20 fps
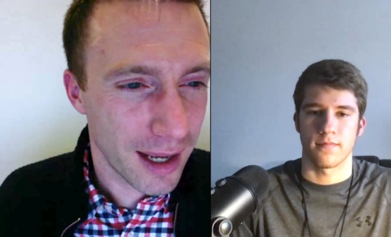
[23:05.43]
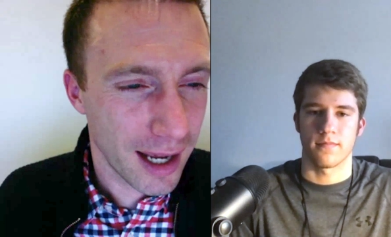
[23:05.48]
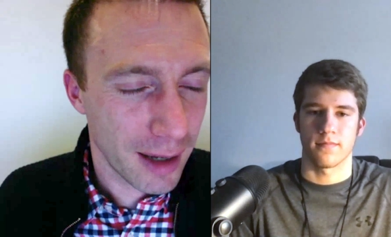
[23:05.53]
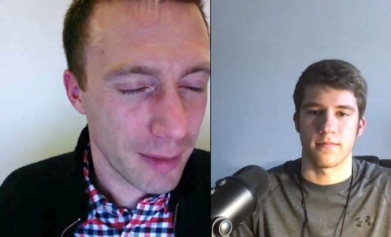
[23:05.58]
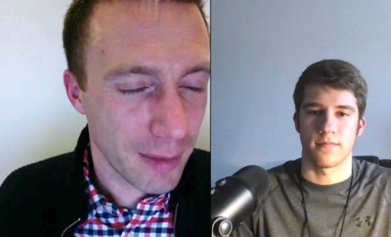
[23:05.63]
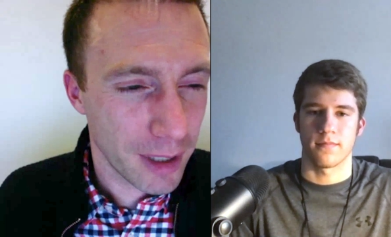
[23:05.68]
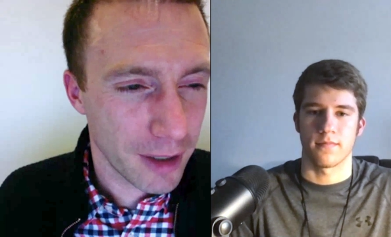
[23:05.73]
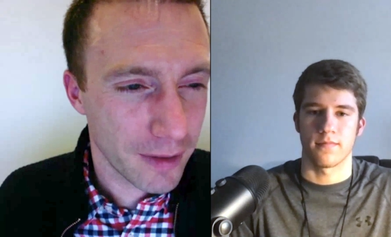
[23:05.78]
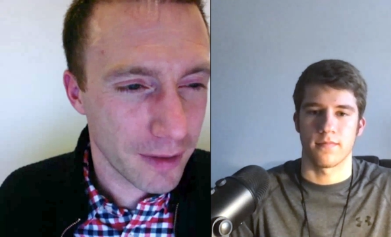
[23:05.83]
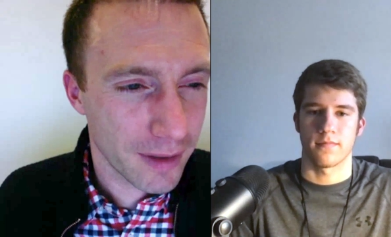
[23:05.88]

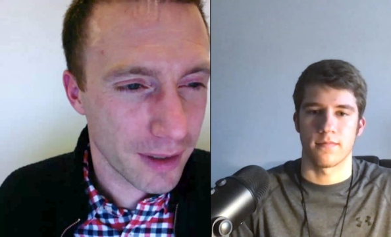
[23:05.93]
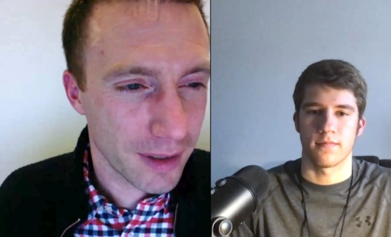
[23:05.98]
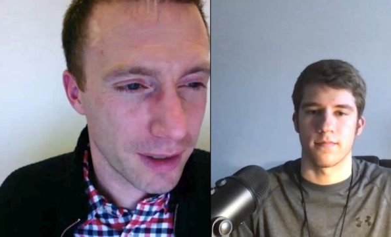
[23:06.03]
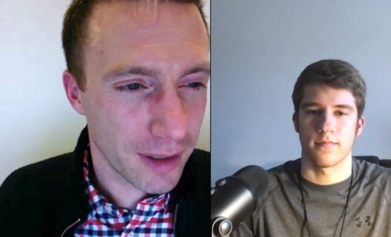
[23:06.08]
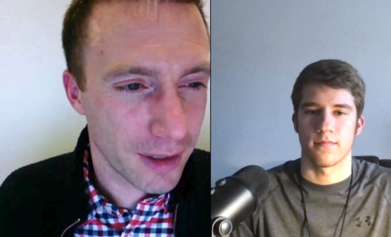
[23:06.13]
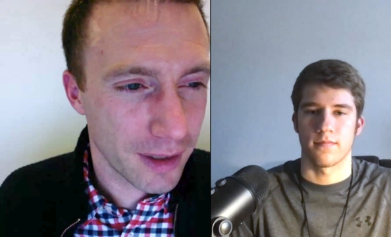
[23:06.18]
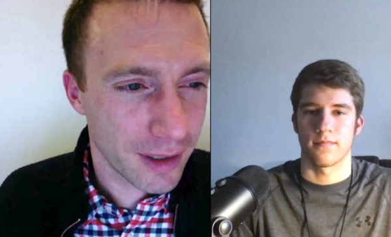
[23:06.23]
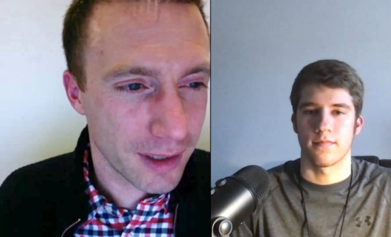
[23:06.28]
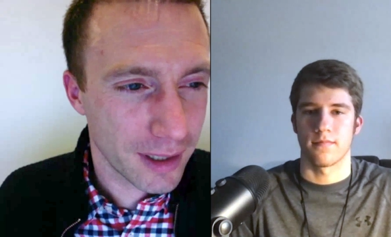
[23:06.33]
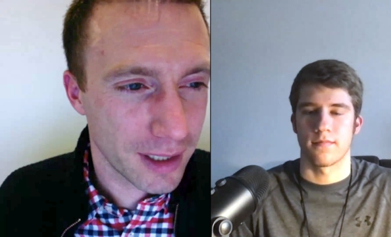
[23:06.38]
Speaker 1: how about
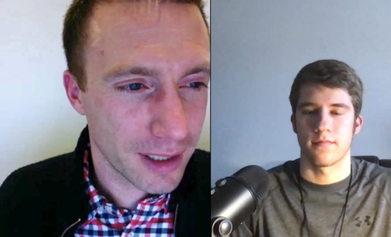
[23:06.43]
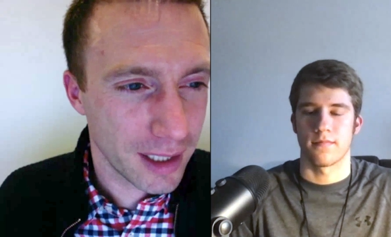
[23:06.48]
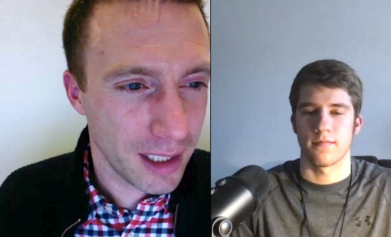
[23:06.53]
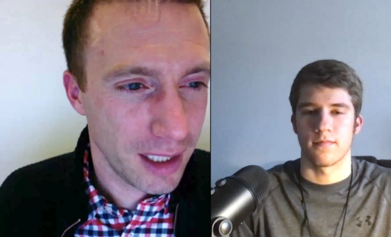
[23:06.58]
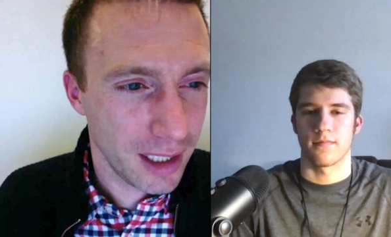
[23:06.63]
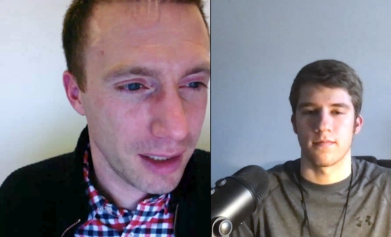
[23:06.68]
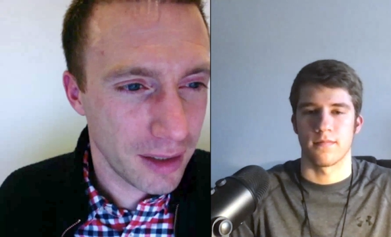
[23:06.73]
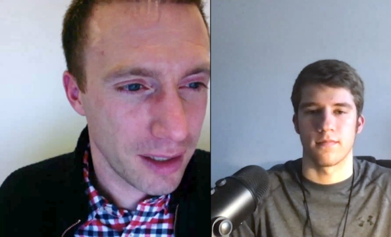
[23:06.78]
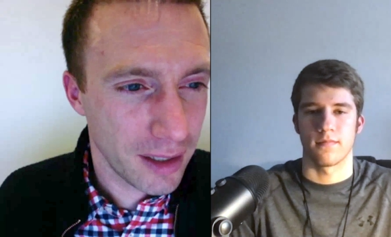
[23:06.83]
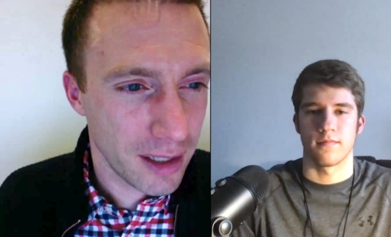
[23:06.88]

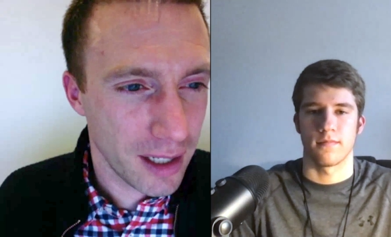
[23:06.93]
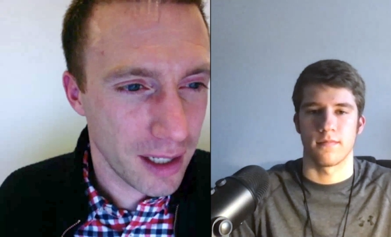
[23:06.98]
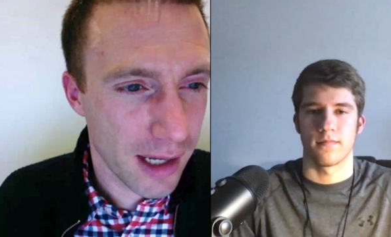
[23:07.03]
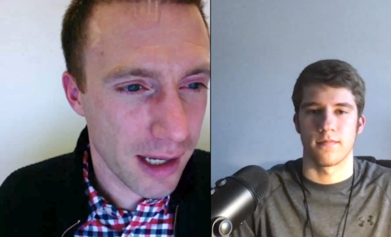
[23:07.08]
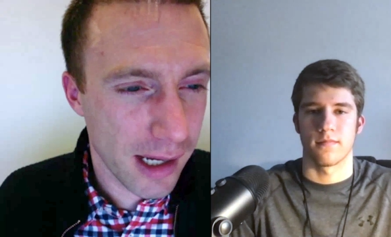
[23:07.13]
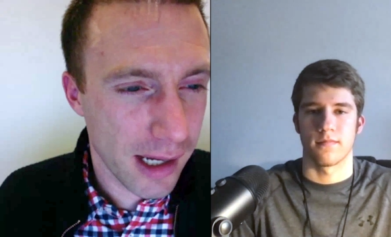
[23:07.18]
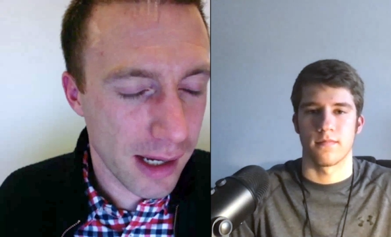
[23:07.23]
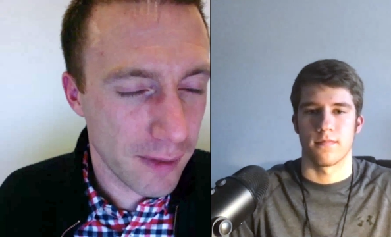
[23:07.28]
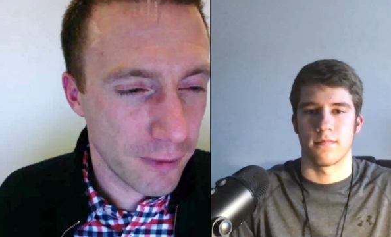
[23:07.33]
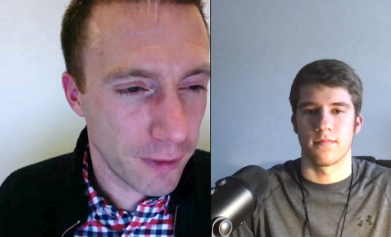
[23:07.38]
in
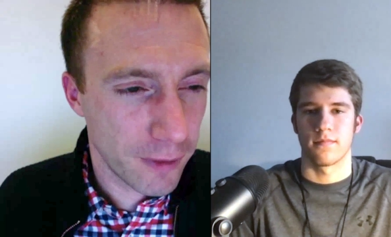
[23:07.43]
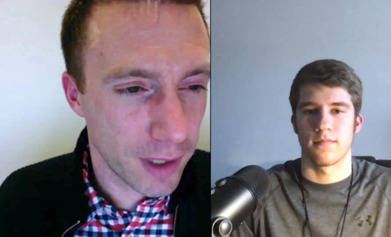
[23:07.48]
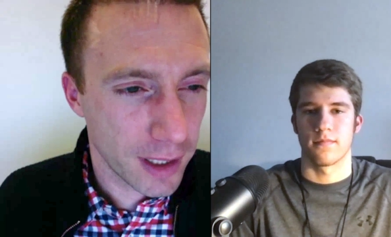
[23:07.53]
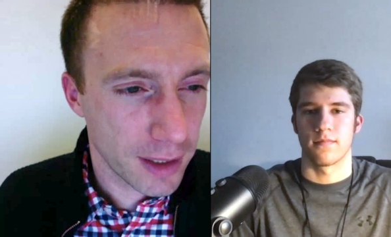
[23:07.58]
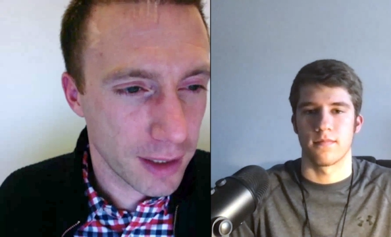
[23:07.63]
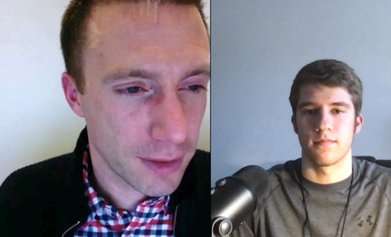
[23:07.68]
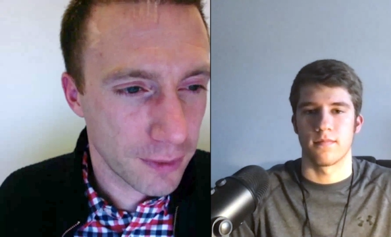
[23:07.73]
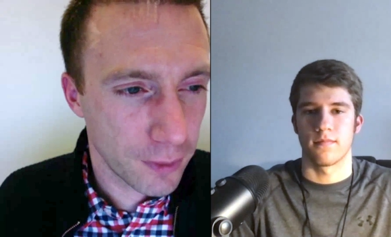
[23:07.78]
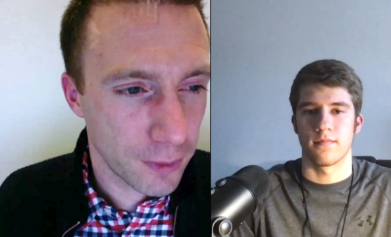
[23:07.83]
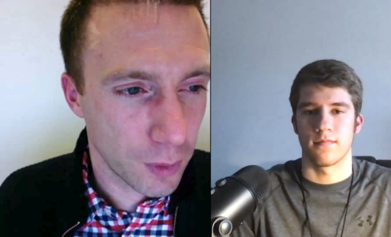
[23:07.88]

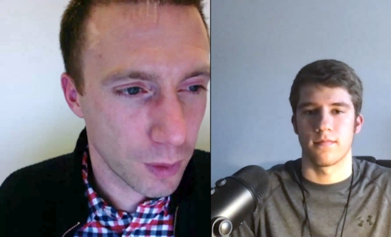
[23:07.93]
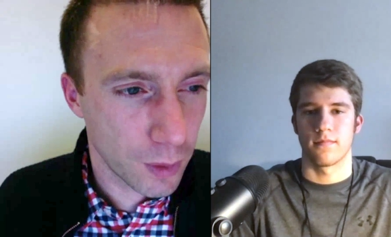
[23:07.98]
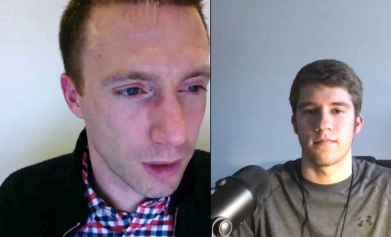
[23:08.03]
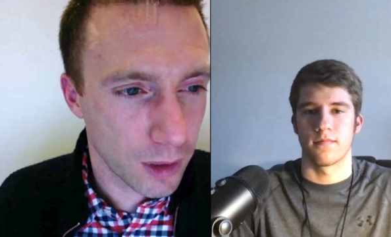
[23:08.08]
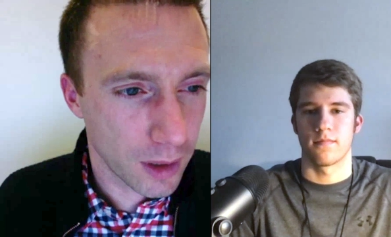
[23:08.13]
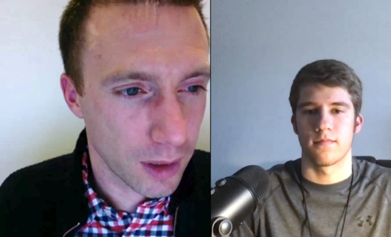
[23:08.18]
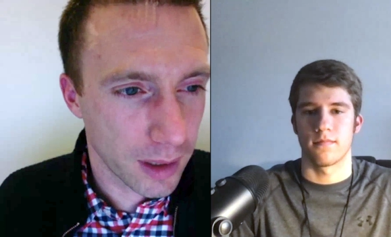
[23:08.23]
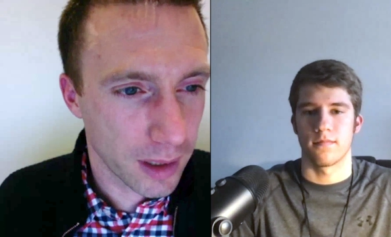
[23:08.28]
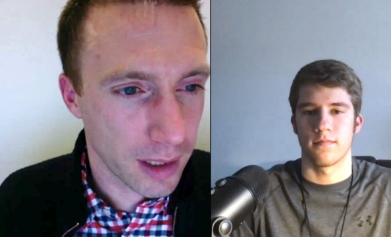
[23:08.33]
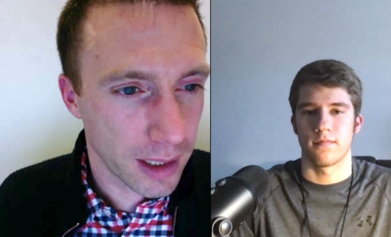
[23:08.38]
advice
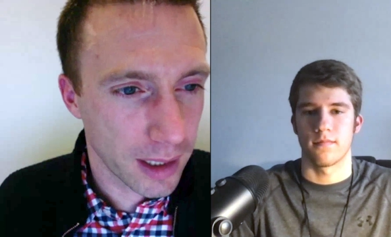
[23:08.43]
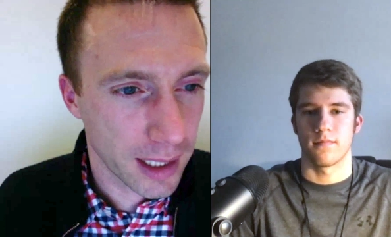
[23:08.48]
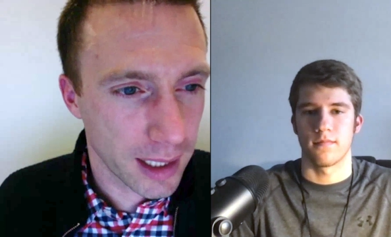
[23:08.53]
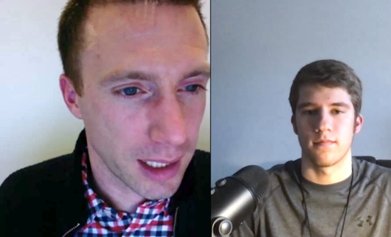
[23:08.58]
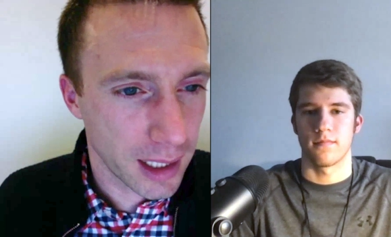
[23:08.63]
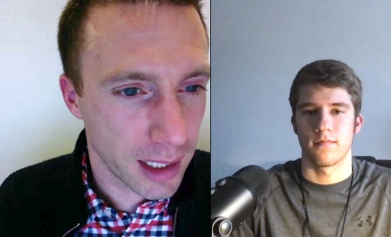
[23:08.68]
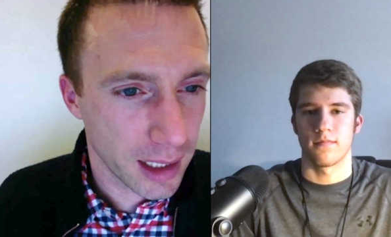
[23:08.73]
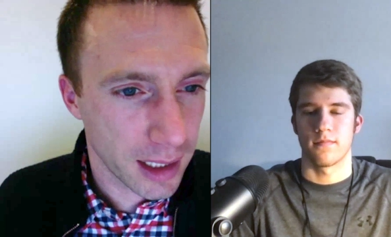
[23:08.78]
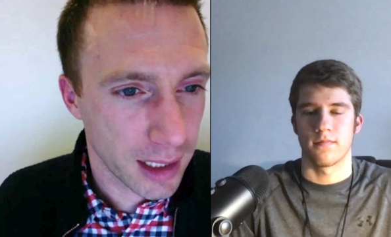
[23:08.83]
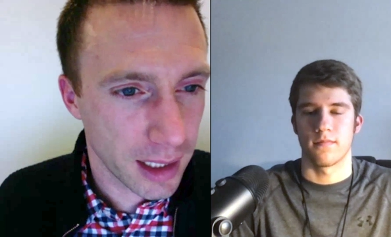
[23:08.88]
for
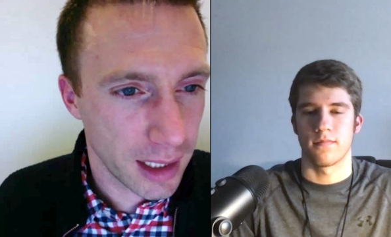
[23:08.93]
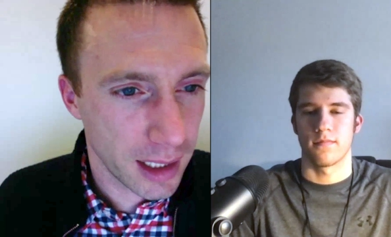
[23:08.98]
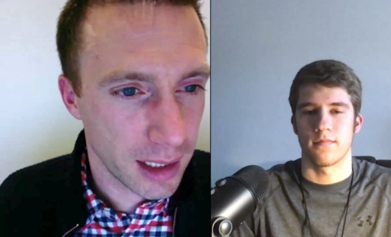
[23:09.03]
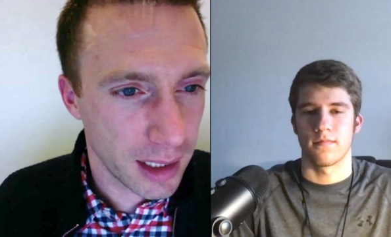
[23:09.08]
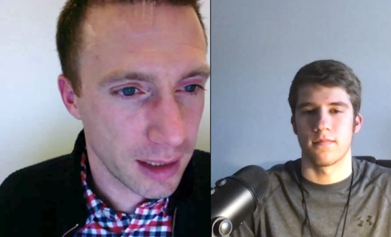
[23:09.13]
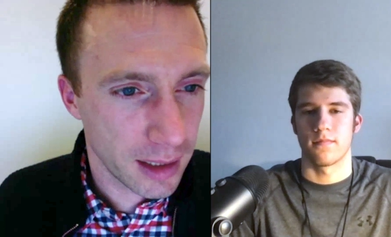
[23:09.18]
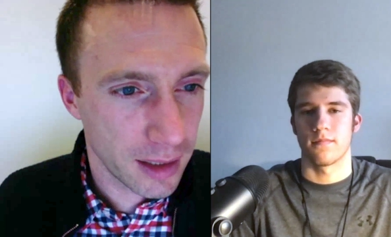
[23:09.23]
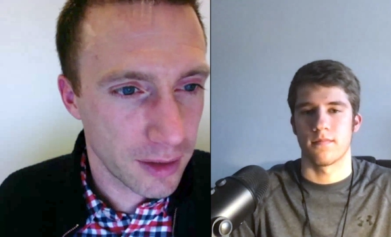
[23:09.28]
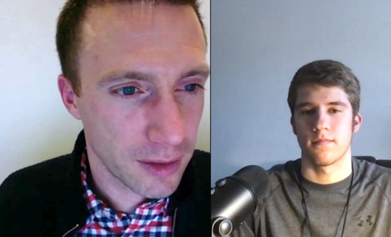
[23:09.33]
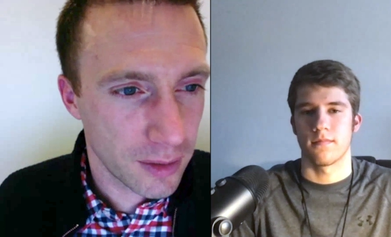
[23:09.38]
getting
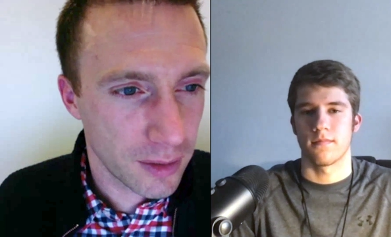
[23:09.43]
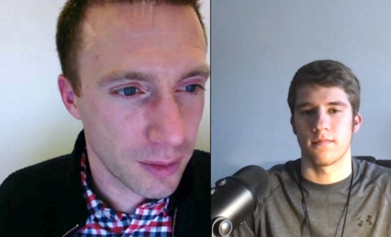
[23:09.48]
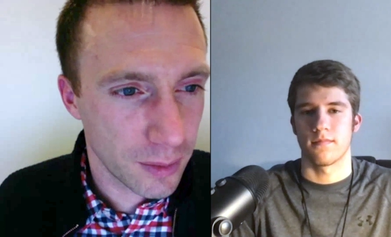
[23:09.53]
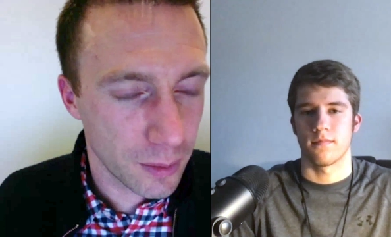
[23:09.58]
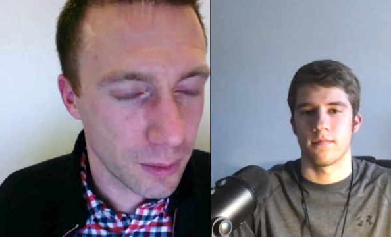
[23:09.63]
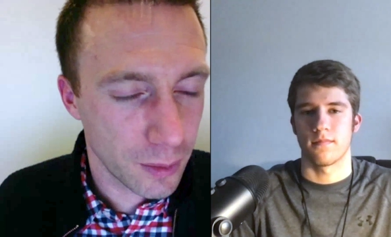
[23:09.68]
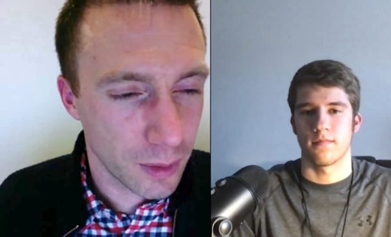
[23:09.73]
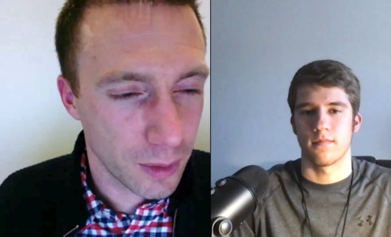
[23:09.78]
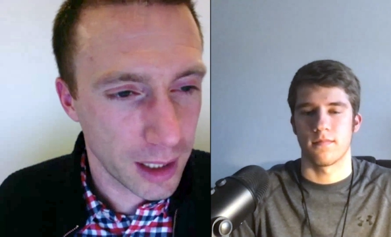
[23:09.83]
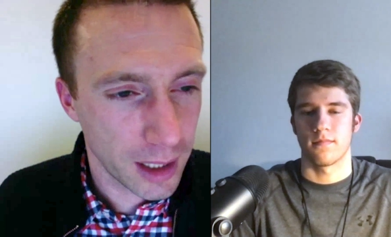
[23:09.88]

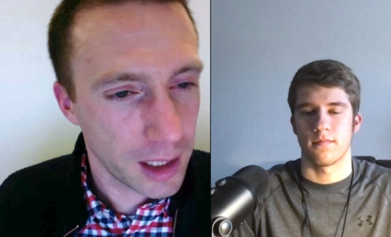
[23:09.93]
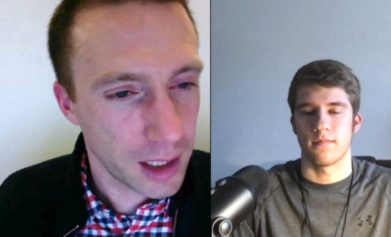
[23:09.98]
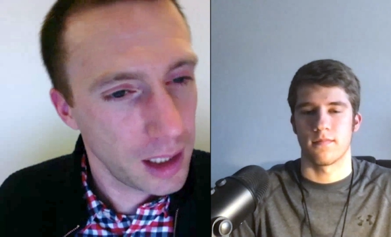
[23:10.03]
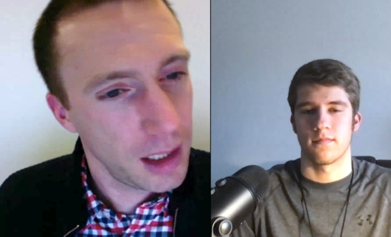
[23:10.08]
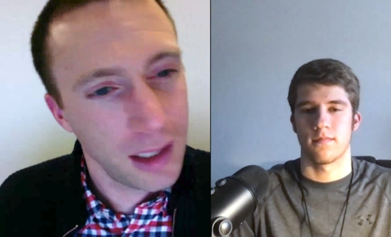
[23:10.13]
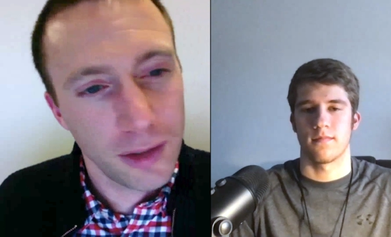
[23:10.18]
into like